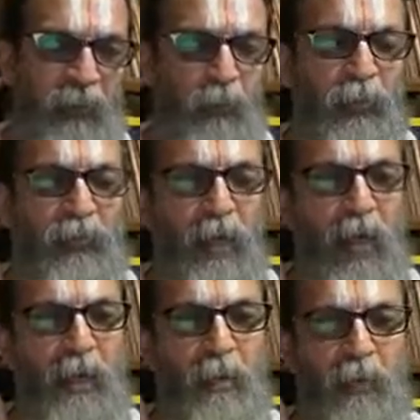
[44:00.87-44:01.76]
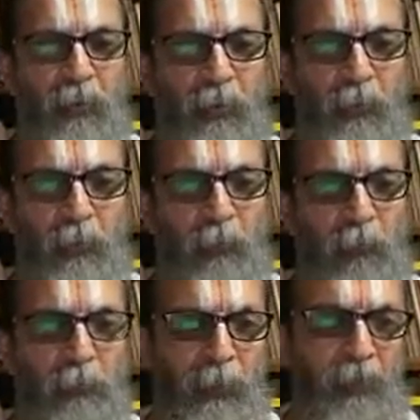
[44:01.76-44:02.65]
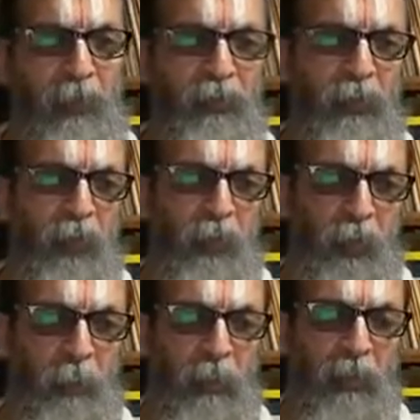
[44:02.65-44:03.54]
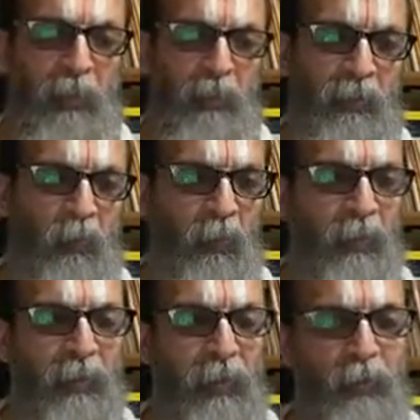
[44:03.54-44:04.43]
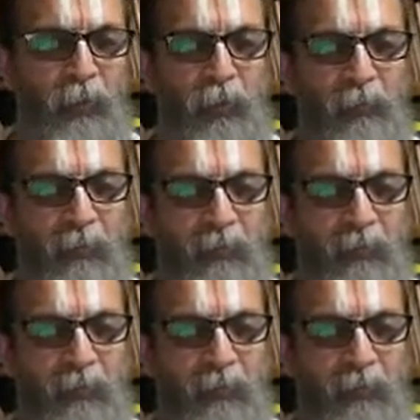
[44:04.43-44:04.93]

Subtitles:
things which can't be understood by pratyaksha or anumana is only understood.